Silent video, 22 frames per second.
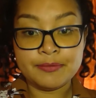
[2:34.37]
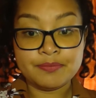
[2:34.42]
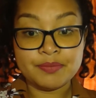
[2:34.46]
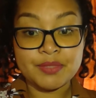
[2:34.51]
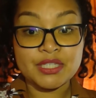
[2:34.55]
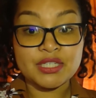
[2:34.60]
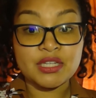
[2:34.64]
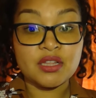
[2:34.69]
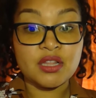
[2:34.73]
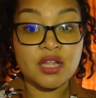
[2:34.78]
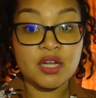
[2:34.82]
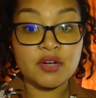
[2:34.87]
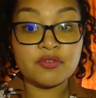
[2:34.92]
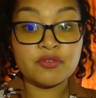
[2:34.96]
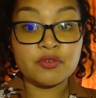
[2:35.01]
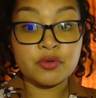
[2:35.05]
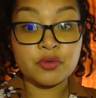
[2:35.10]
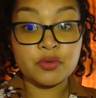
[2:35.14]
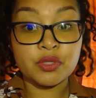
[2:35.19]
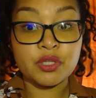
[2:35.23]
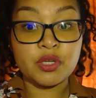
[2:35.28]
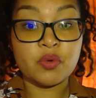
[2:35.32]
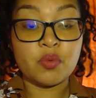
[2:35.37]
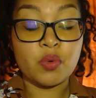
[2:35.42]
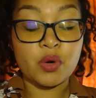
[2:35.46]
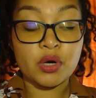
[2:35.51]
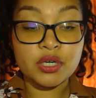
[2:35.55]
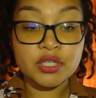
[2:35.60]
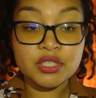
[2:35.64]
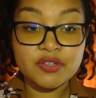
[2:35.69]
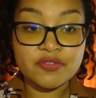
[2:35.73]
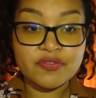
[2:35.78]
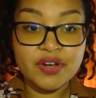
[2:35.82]
It's a lot of grueling
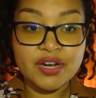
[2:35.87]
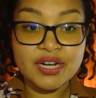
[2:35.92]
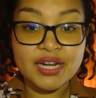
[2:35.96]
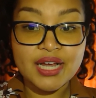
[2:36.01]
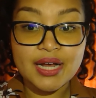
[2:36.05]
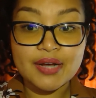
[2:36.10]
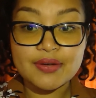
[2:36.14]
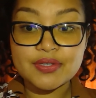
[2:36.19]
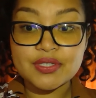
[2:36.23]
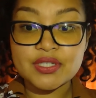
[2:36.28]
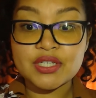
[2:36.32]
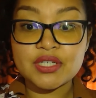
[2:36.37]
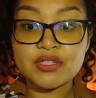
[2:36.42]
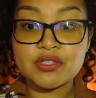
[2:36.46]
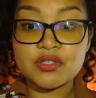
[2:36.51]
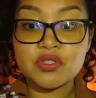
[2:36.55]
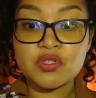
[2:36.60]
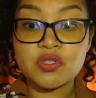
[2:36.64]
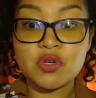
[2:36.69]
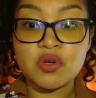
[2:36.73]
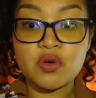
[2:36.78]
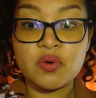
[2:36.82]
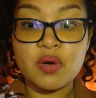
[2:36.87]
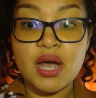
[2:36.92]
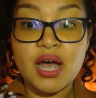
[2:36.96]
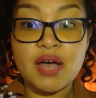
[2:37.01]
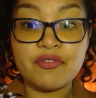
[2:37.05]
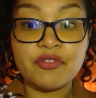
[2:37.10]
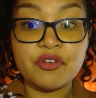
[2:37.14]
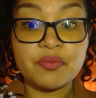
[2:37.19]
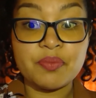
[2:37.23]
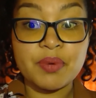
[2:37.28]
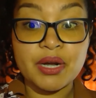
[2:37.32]
work to find housing, so
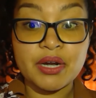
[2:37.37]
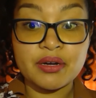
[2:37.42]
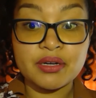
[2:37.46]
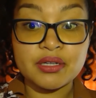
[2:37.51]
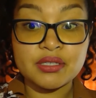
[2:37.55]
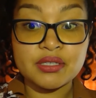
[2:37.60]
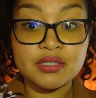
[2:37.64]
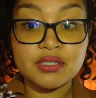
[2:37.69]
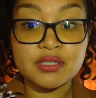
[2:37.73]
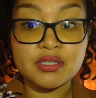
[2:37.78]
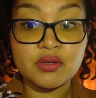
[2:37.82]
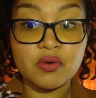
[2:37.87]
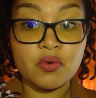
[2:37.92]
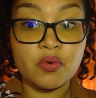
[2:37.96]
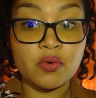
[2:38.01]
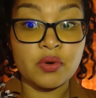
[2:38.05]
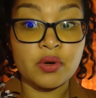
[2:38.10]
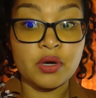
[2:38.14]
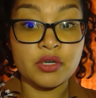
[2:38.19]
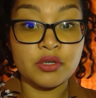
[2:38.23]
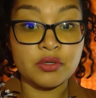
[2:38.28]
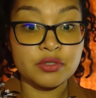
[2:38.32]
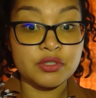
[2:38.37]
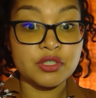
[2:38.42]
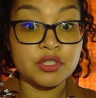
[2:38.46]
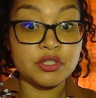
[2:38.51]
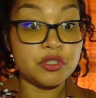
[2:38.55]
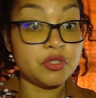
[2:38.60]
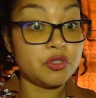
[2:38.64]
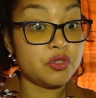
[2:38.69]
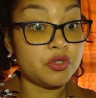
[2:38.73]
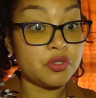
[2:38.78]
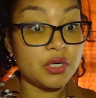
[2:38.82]
have your parents or adults
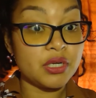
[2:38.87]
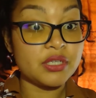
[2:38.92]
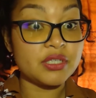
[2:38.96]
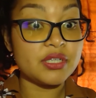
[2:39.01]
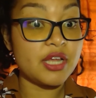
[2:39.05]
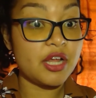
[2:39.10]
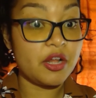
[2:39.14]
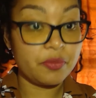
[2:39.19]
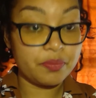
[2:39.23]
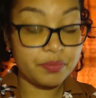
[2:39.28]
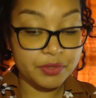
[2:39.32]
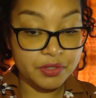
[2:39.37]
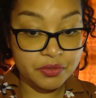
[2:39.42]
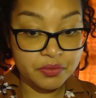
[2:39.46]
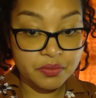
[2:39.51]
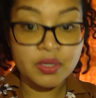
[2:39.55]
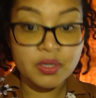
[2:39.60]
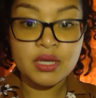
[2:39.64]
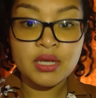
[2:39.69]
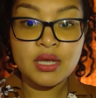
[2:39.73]
that you trust help you.